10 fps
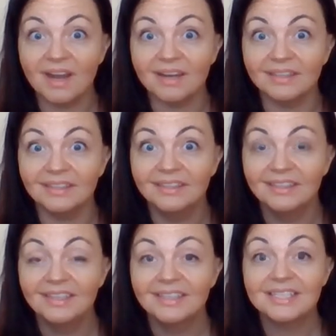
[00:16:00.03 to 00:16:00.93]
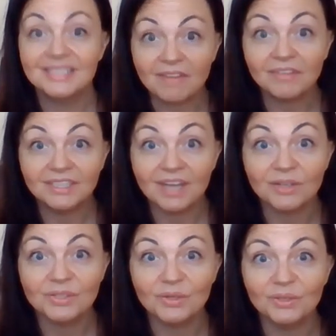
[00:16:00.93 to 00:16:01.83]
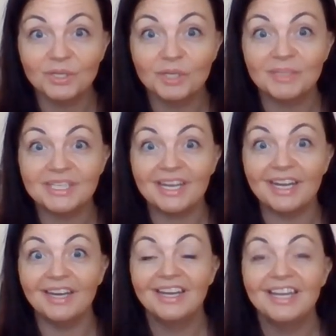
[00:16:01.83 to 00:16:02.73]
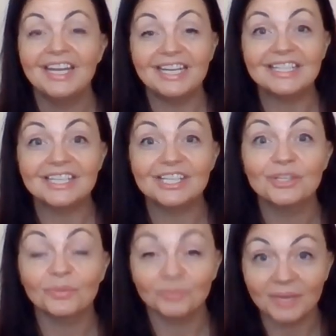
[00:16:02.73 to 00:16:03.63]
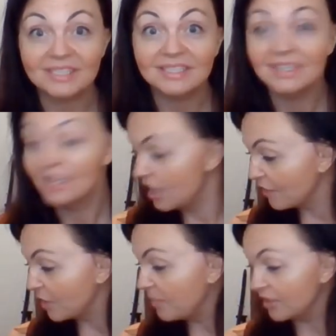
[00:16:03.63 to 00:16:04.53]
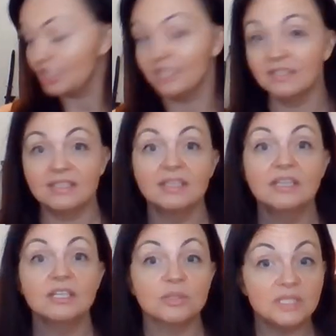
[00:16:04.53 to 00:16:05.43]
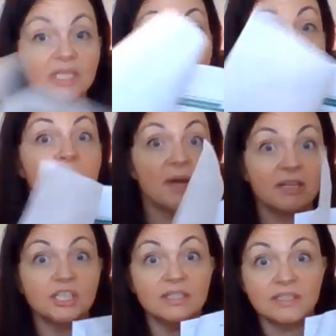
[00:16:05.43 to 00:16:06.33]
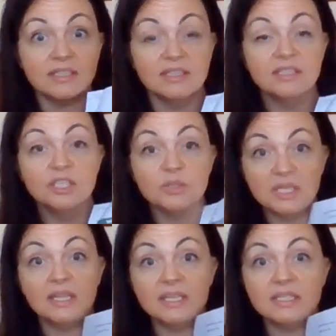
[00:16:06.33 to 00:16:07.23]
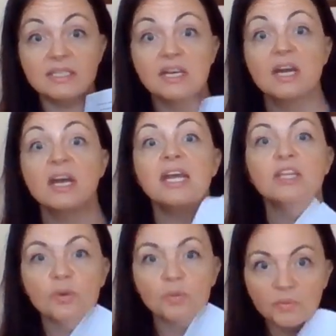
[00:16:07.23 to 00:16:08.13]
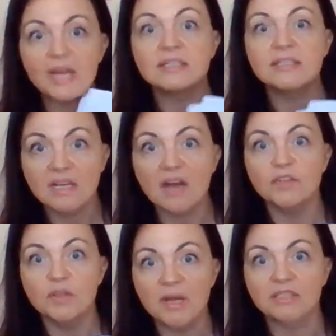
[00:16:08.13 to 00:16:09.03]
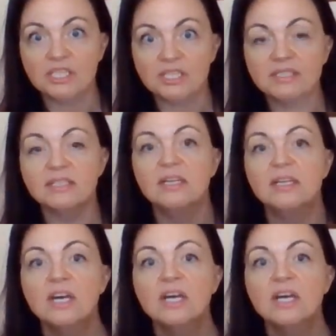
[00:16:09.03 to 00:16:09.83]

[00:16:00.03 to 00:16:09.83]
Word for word: kata seven yakusoku kumite in addition to the rest of our belt sheets you see these belt sheets do you see these the rest of the belt sheets